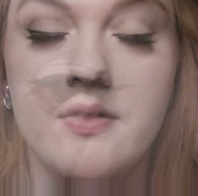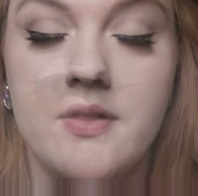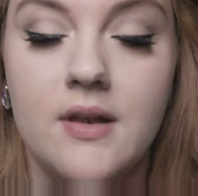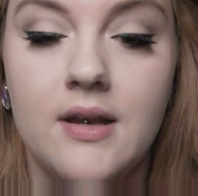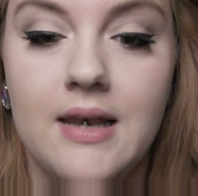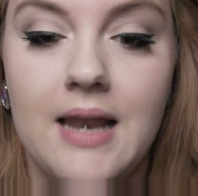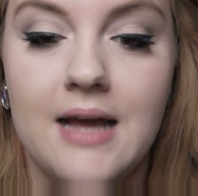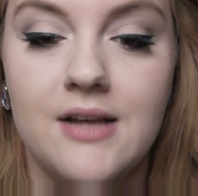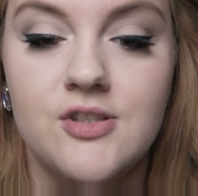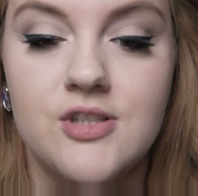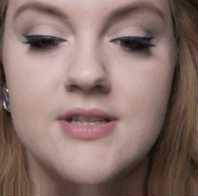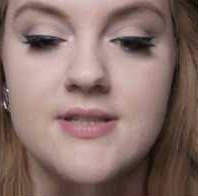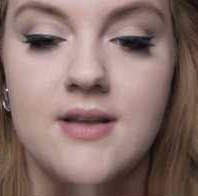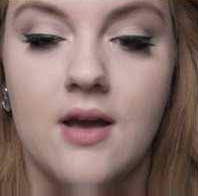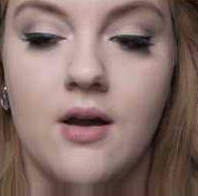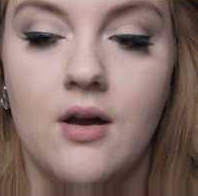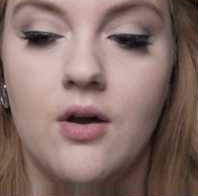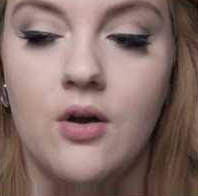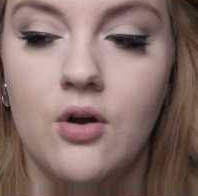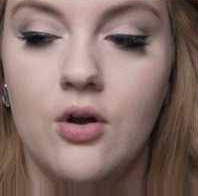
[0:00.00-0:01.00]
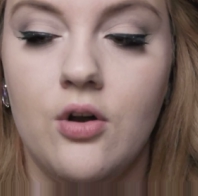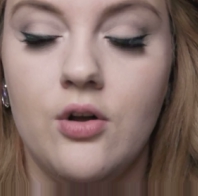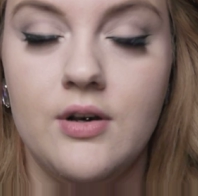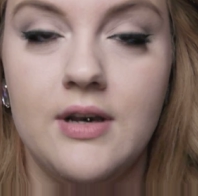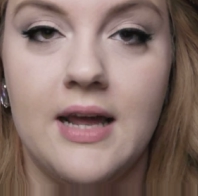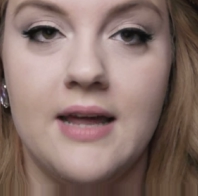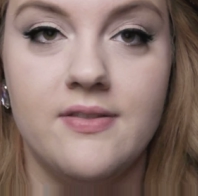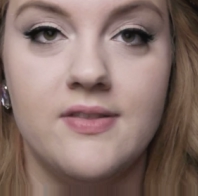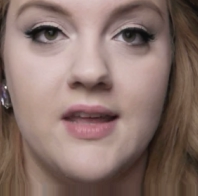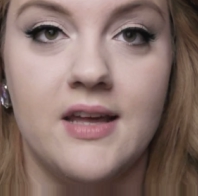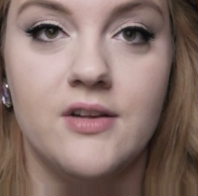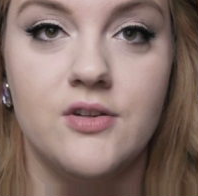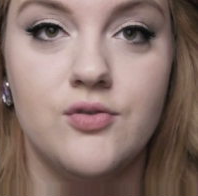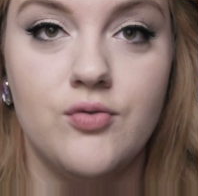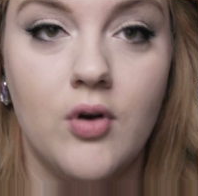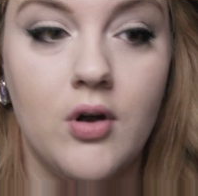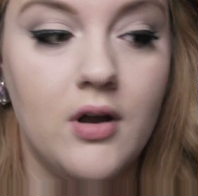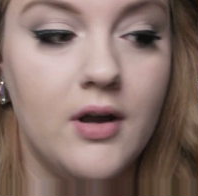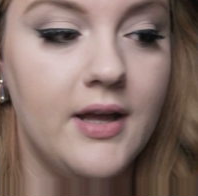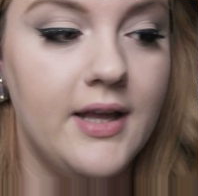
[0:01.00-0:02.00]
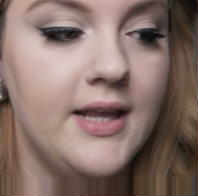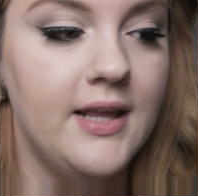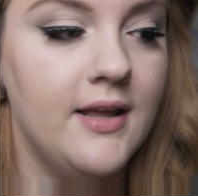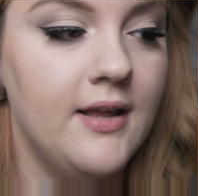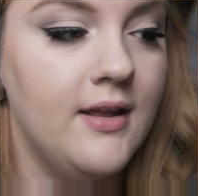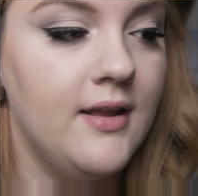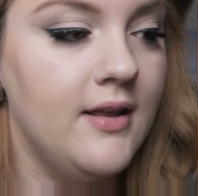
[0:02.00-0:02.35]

that lashes are on and they're dry,